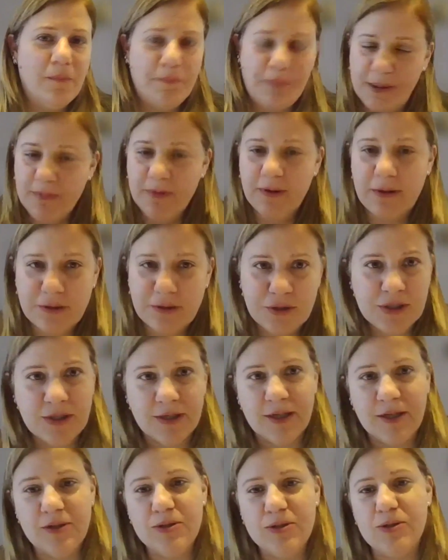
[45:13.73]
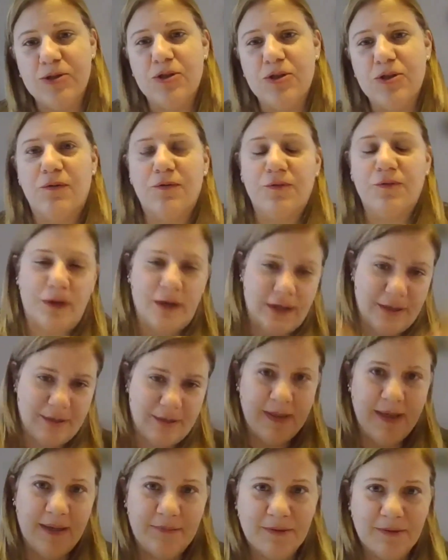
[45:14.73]
people are just gonna use your software and
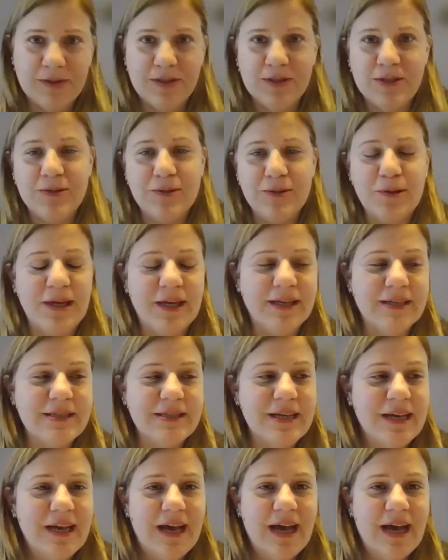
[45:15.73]
be able to do things.